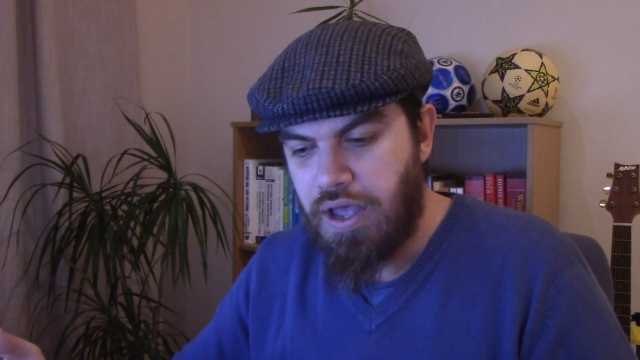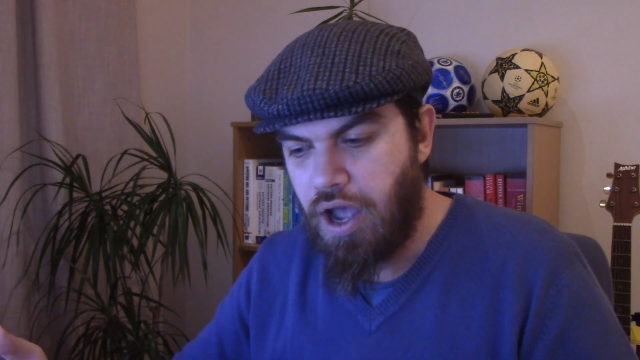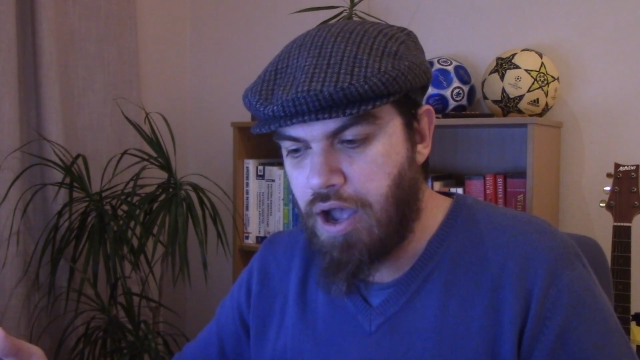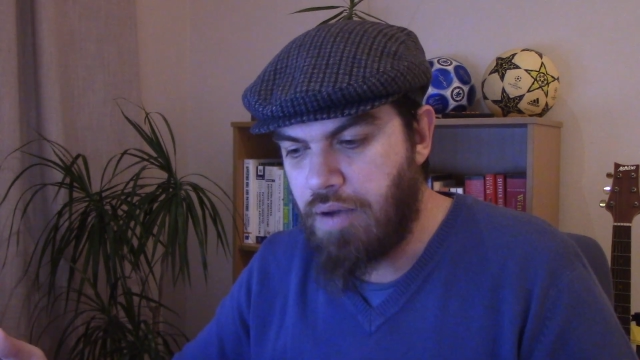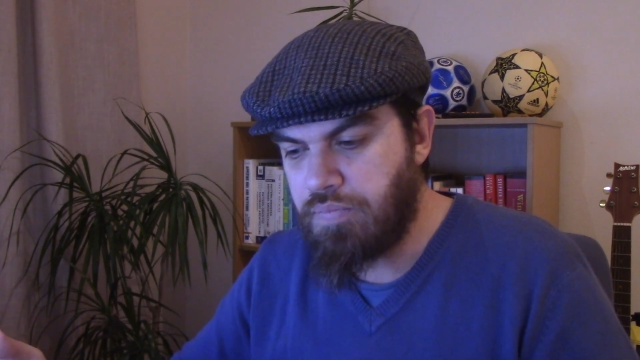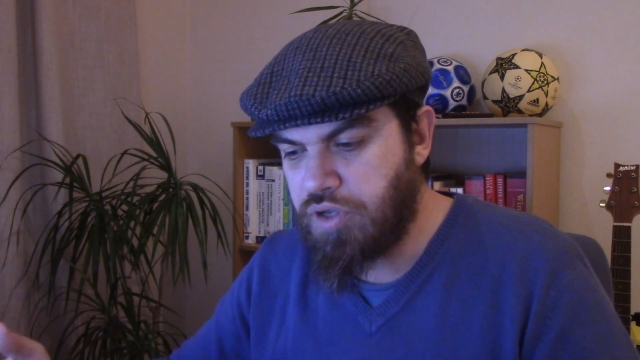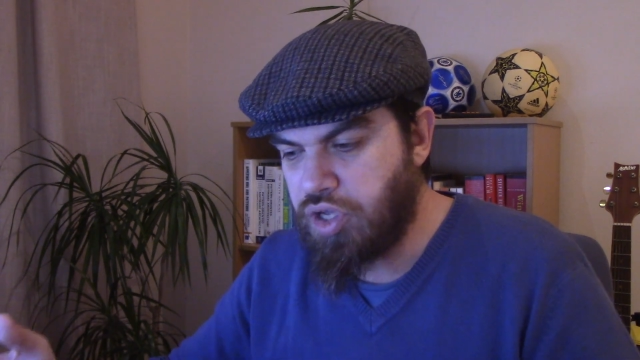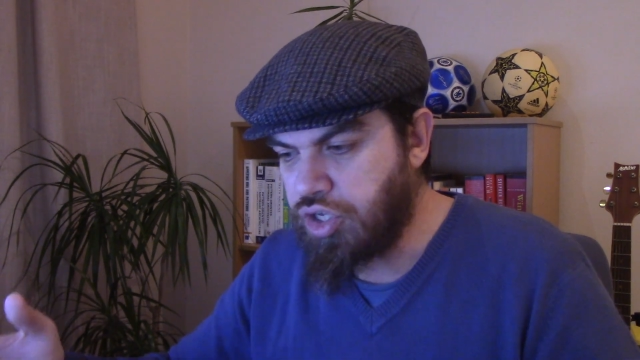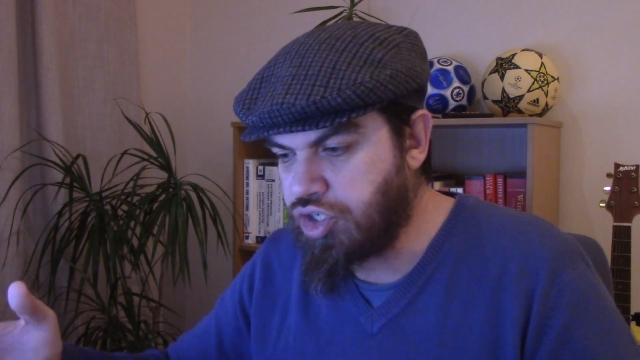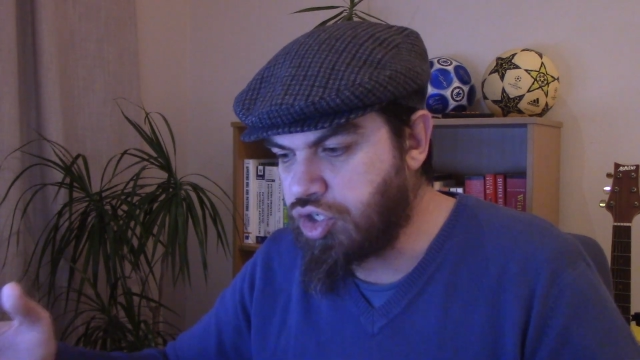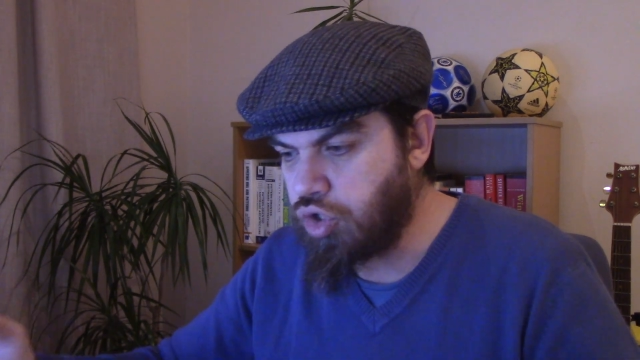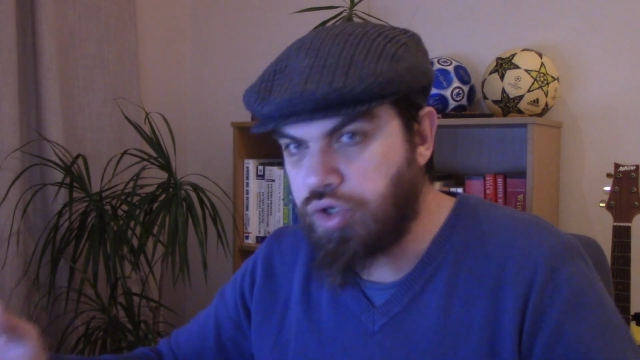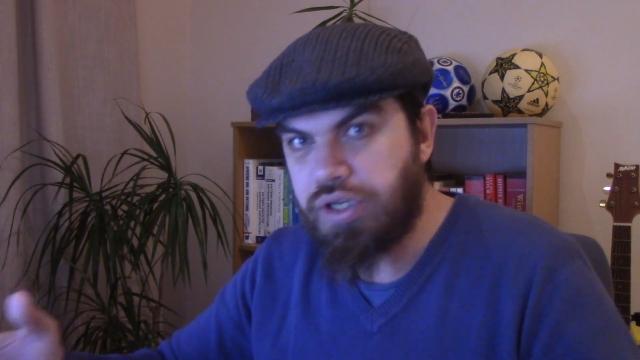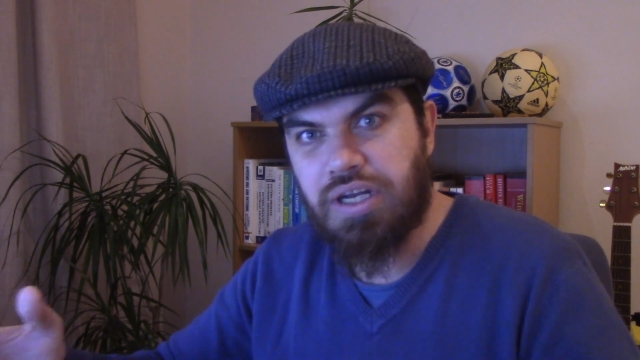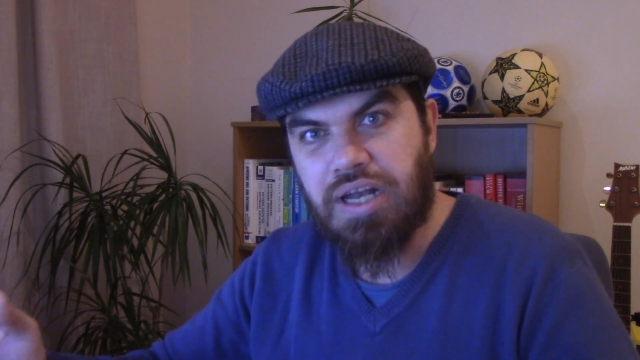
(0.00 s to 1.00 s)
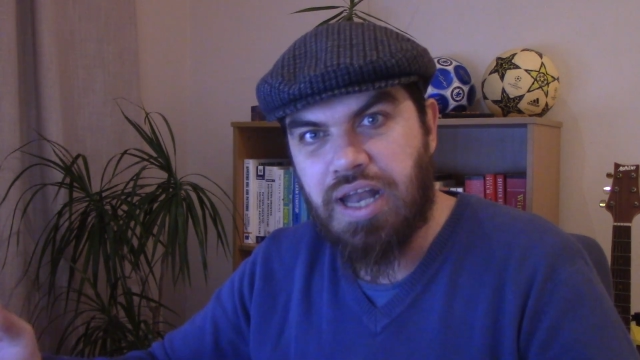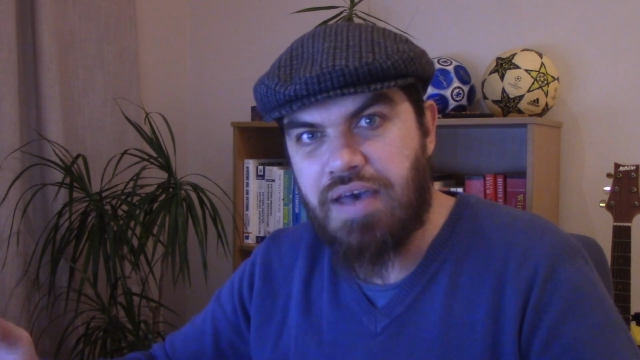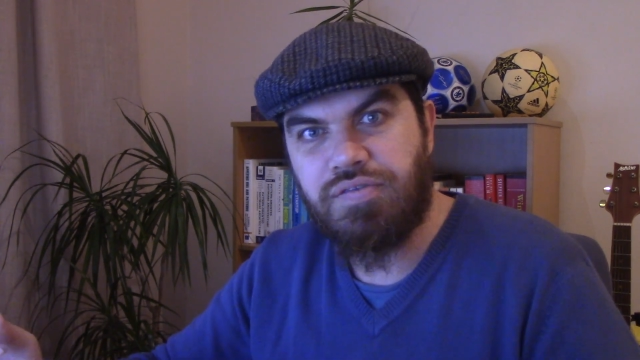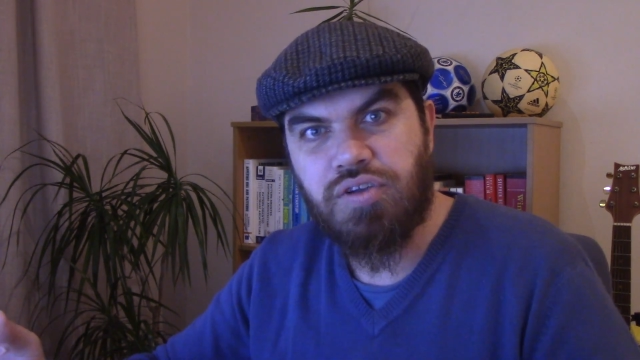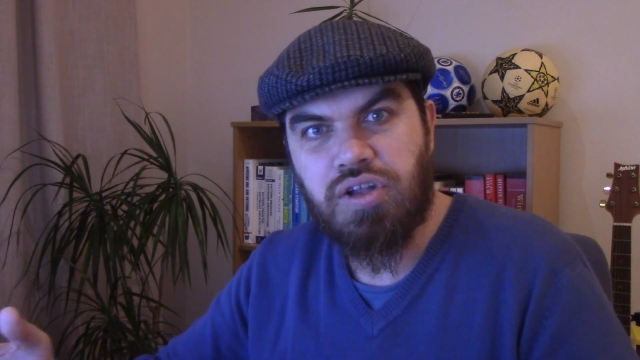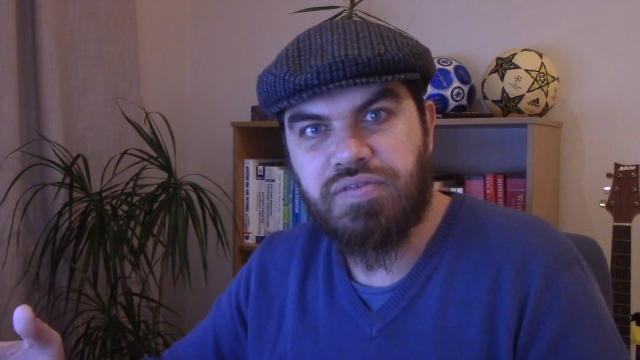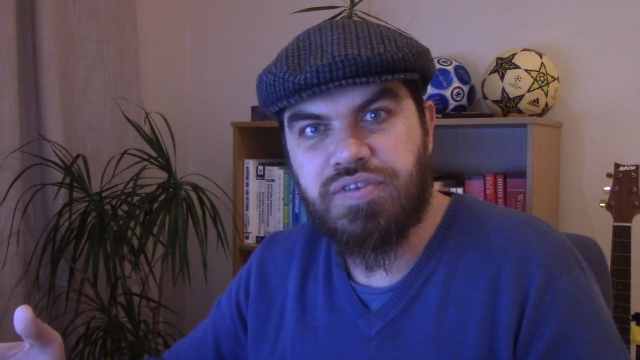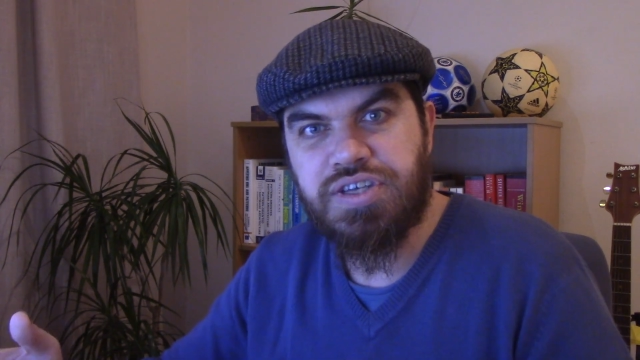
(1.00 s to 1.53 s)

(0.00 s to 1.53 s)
a certain level of